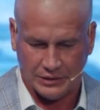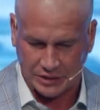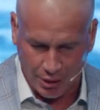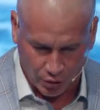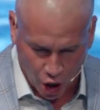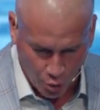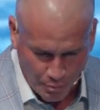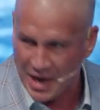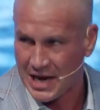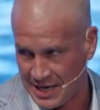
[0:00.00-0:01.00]
they were
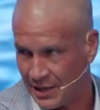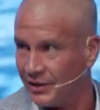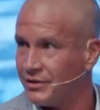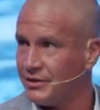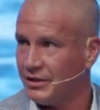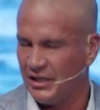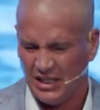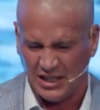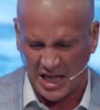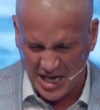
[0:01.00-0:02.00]
obedient,
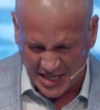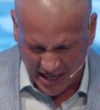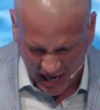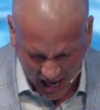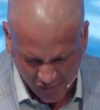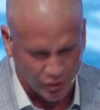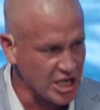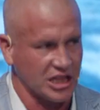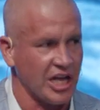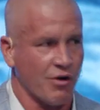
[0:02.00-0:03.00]
they did
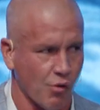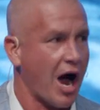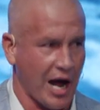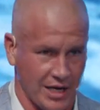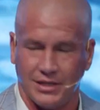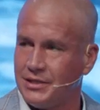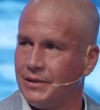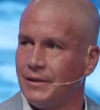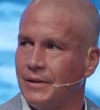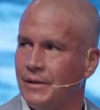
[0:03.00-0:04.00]
everything right,
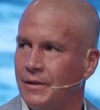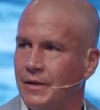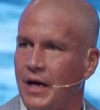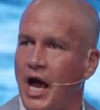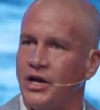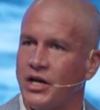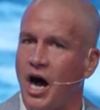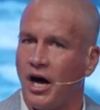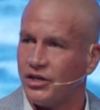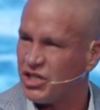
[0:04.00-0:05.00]
and
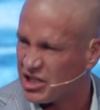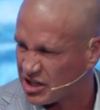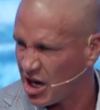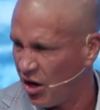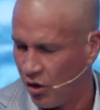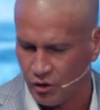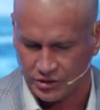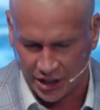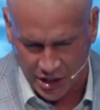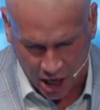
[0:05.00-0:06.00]
God still
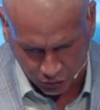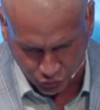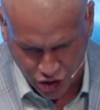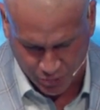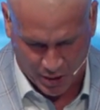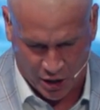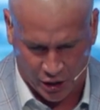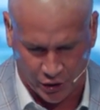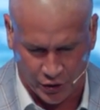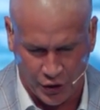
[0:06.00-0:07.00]
did not
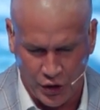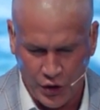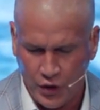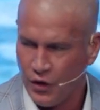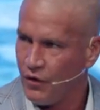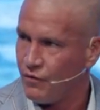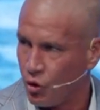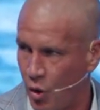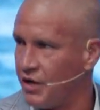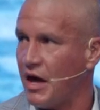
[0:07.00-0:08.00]
respond the
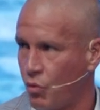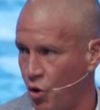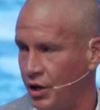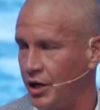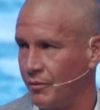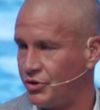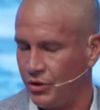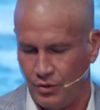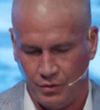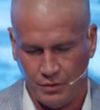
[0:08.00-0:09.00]
way they wanted Him to.